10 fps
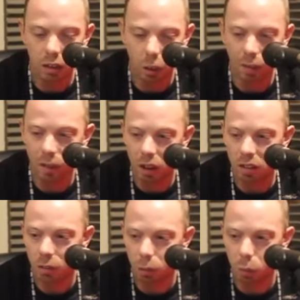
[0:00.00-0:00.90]
So
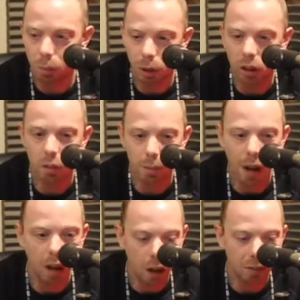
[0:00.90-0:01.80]
first of all, because of
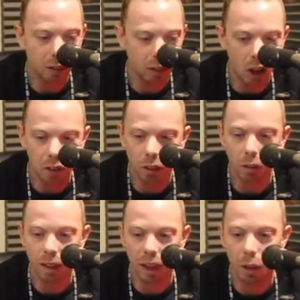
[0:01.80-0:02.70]
my love for
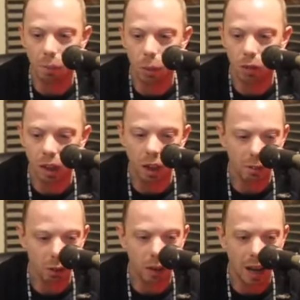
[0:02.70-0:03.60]
dancehall and reggae music, I
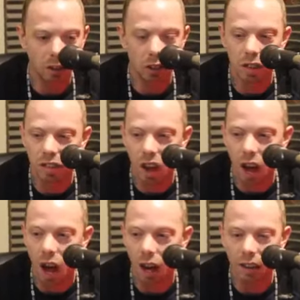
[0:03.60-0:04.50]
feel like just as
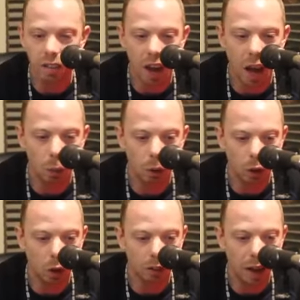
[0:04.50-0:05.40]
an artist, I would
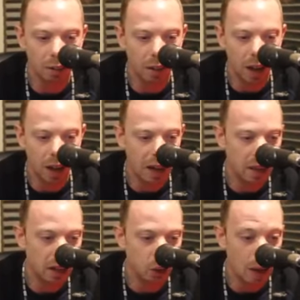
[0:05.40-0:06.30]
have gone down that
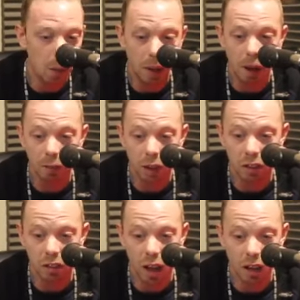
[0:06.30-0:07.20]
line anyway. When I
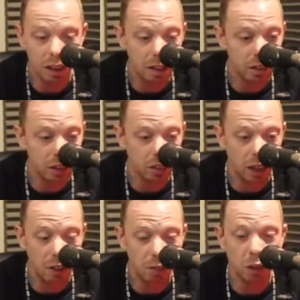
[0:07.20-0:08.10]
first started listening
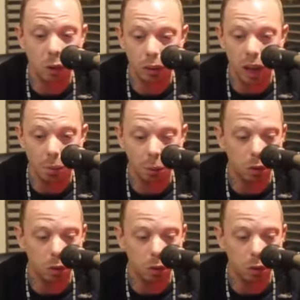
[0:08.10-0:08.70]
to even UK